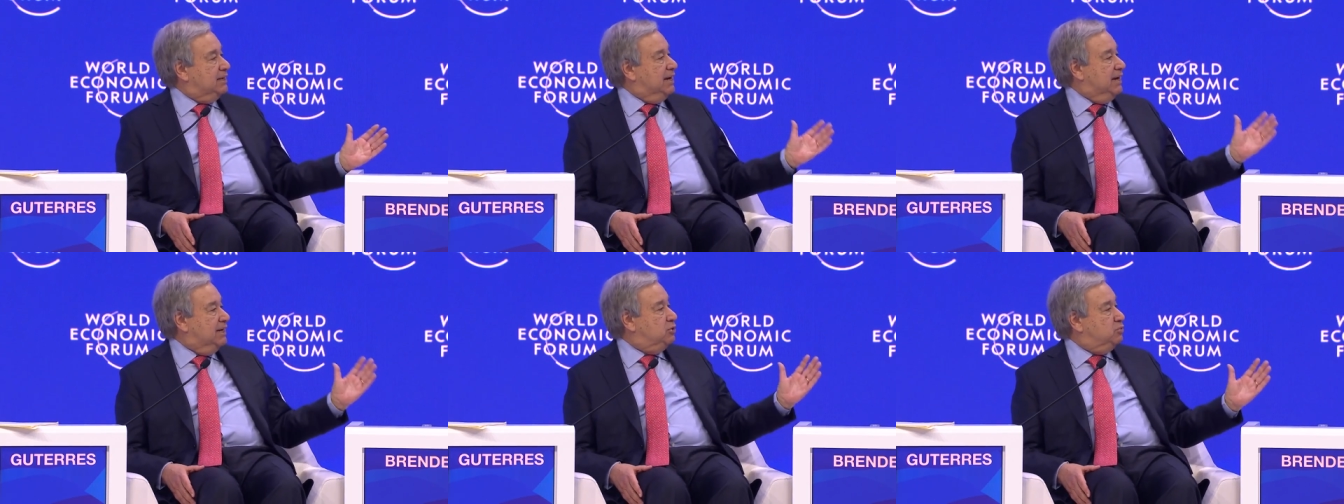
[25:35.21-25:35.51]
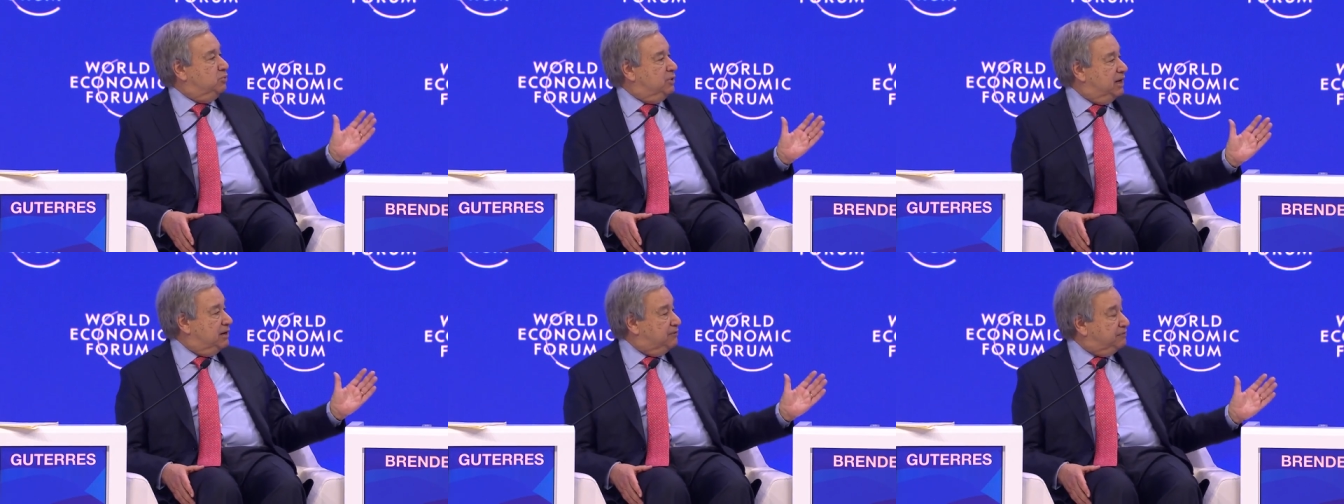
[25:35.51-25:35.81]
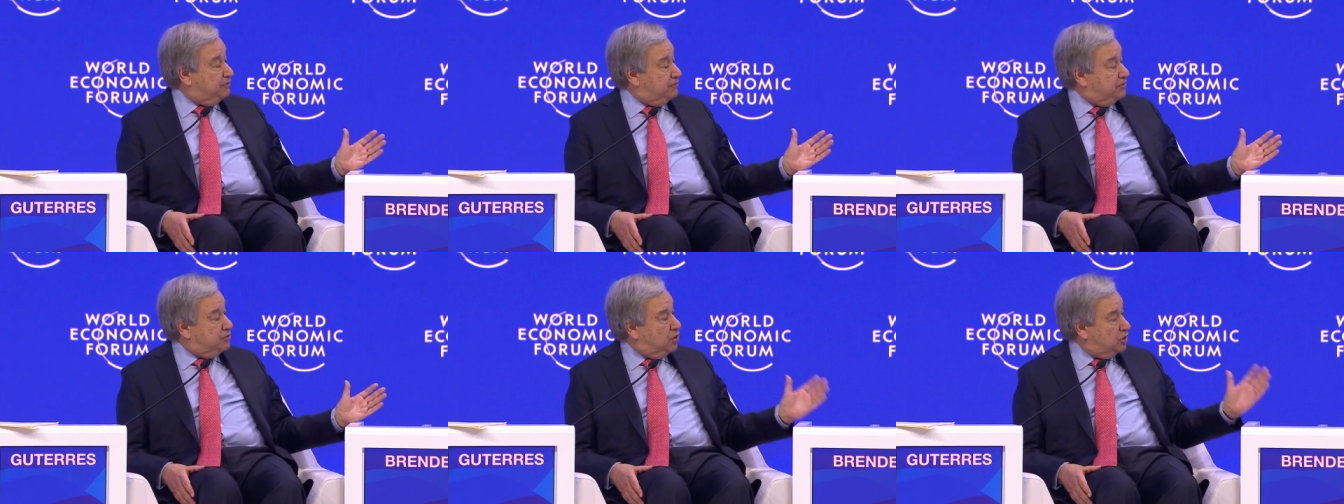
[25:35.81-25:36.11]
And we
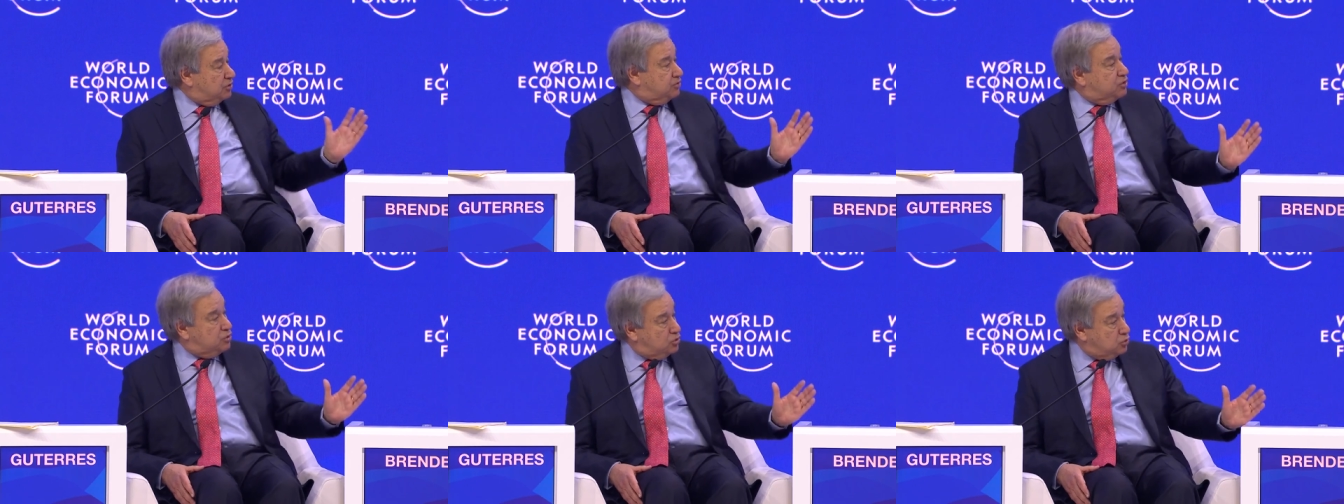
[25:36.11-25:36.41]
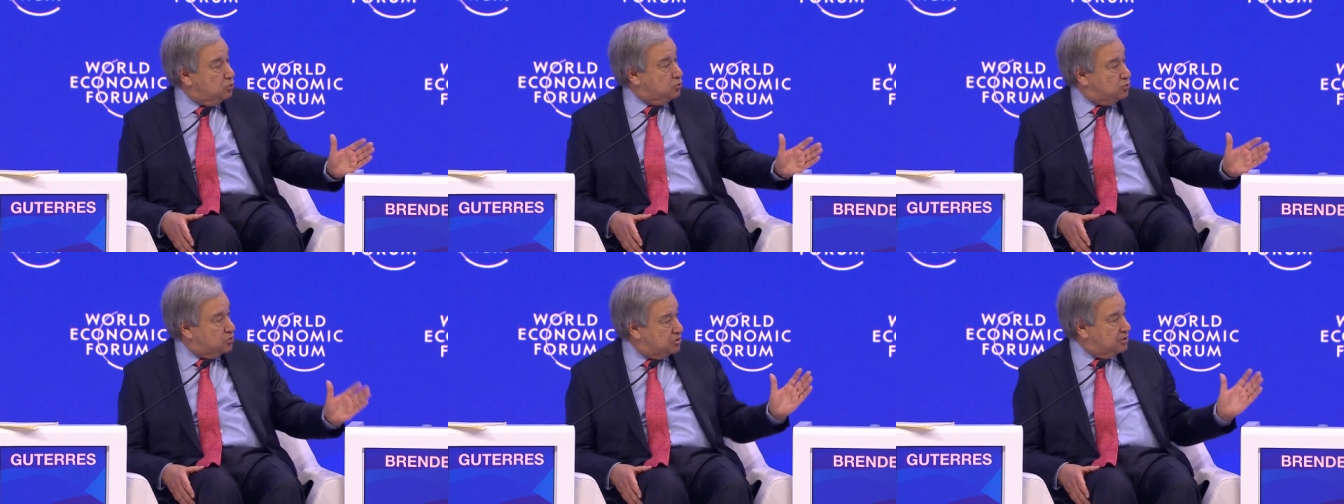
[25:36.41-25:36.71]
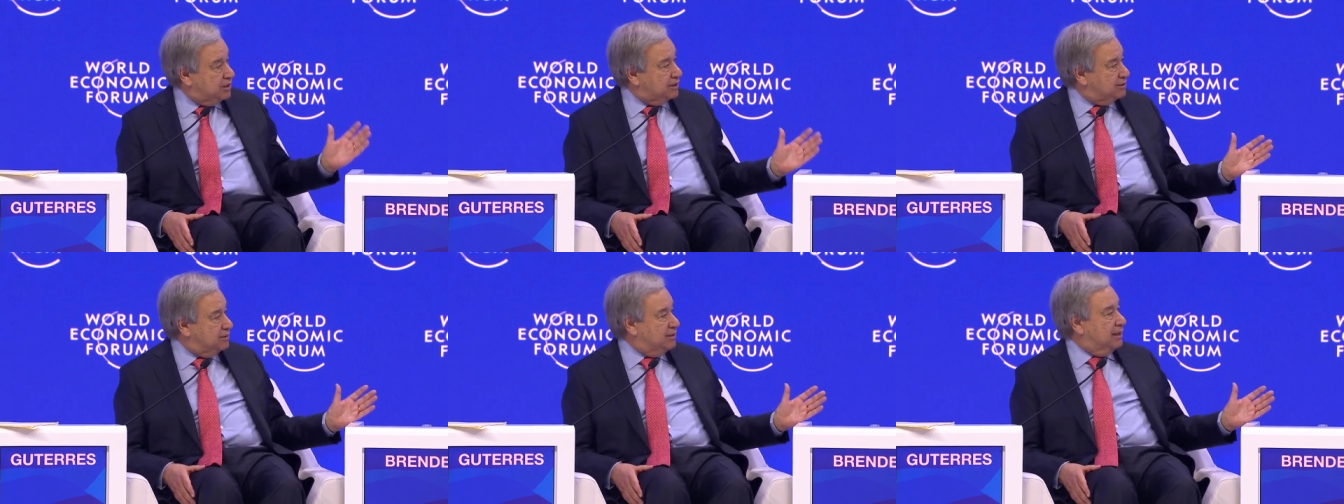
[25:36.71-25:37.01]
have not used
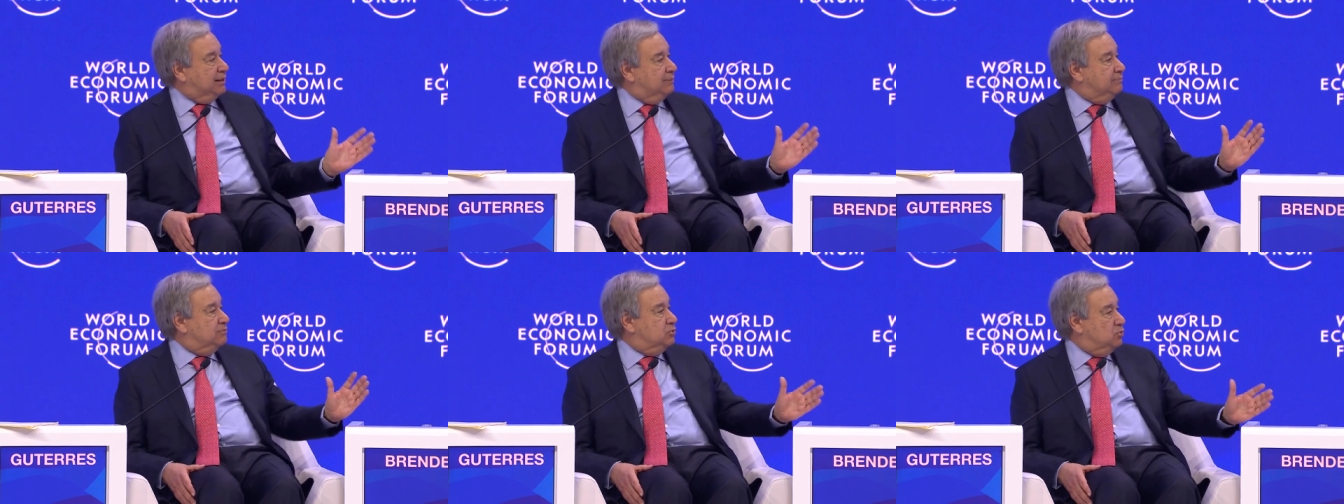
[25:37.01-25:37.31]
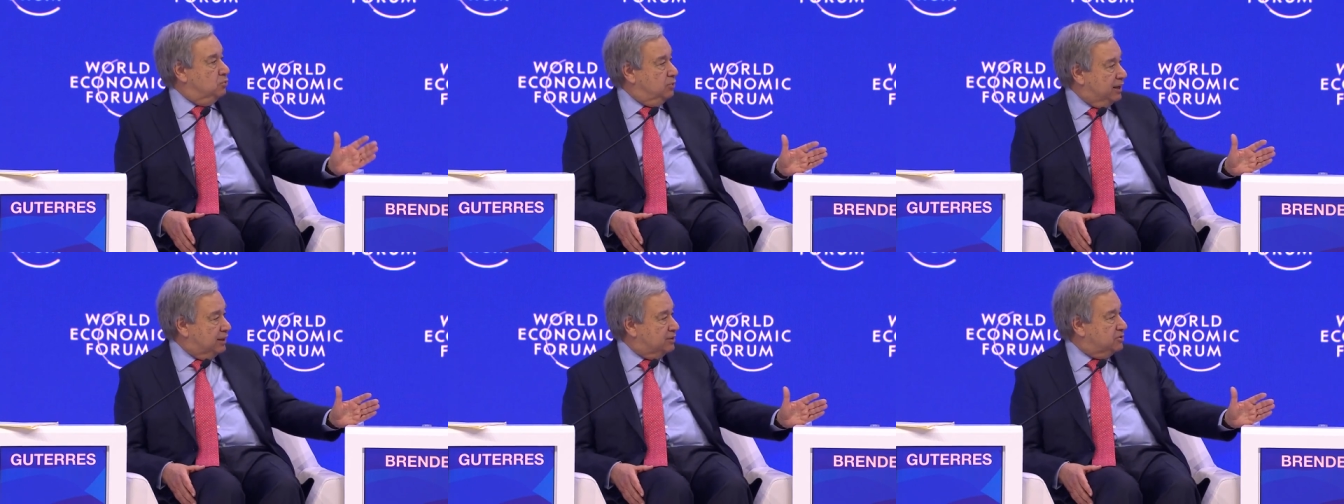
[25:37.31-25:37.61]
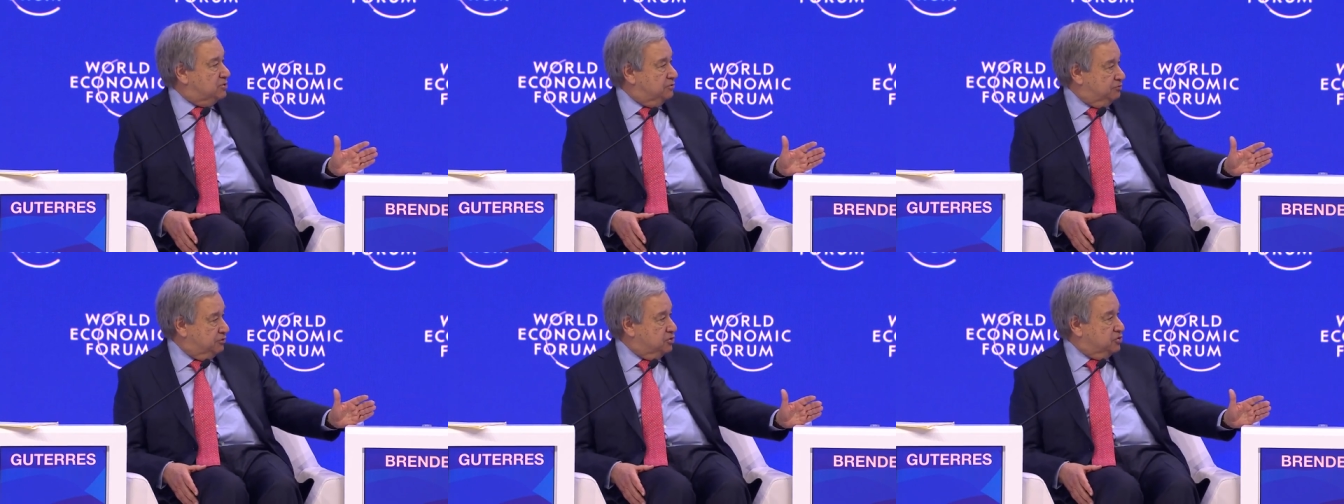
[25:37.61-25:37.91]
that time to
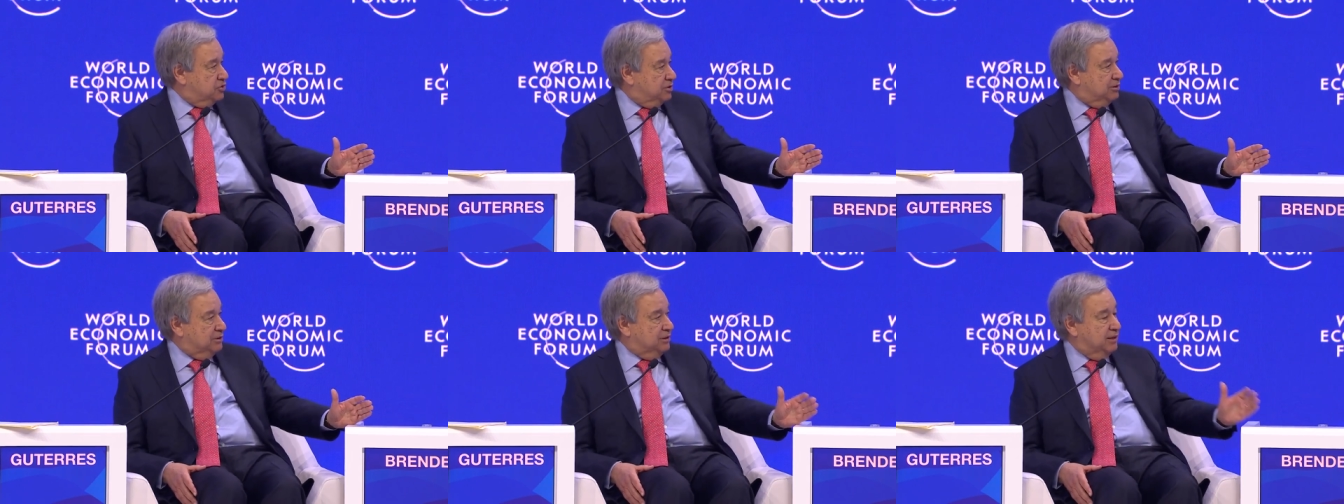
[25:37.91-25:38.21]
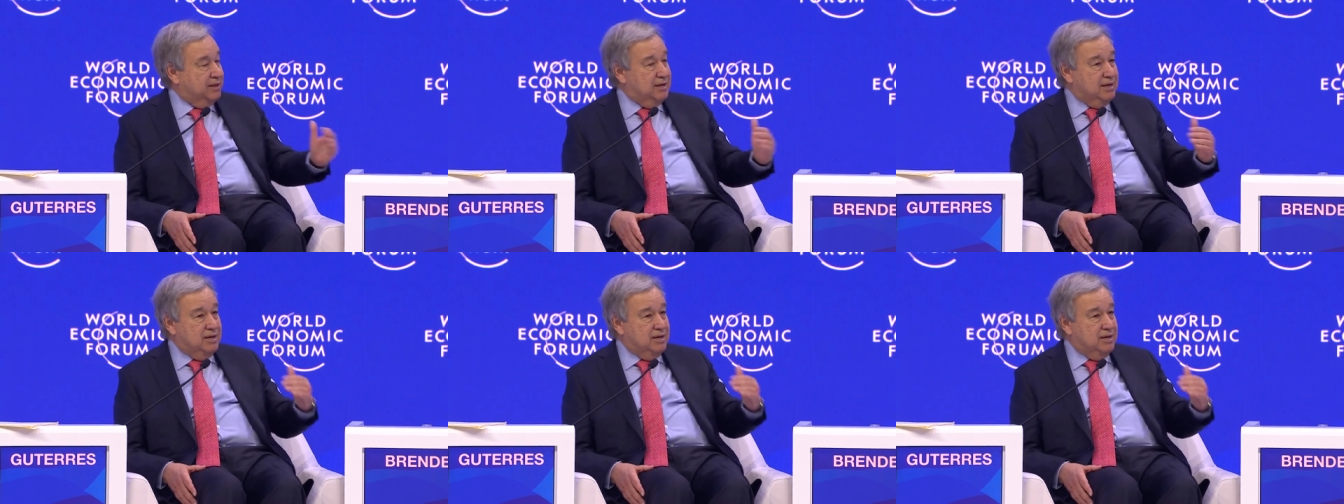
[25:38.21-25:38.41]
act sufficiently.